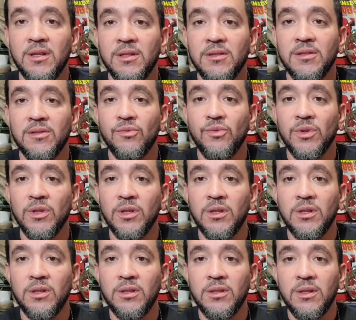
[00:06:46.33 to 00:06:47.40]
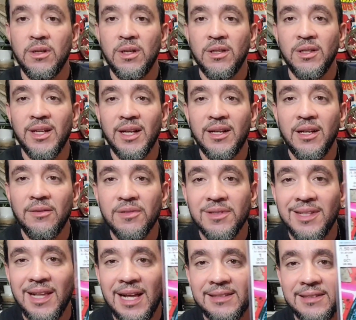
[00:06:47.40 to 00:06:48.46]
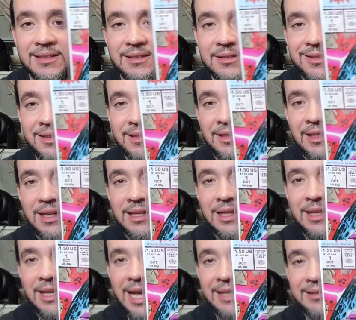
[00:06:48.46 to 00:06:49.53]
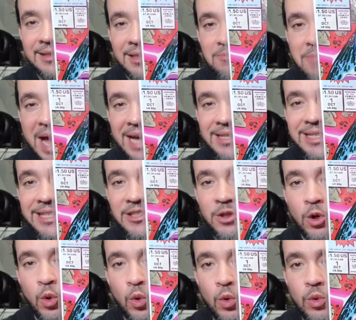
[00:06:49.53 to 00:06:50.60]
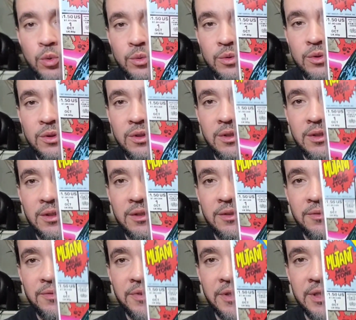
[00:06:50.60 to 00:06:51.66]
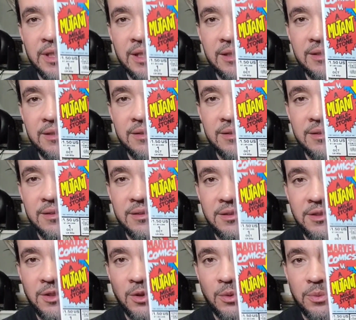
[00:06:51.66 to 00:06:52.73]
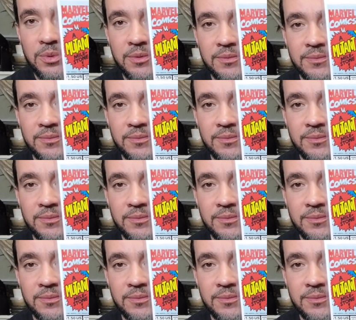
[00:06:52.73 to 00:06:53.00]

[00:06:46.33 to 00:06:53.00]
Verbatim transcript: This is really good. Look at that cover, it's classic classic Magneto. Very nice. Dope.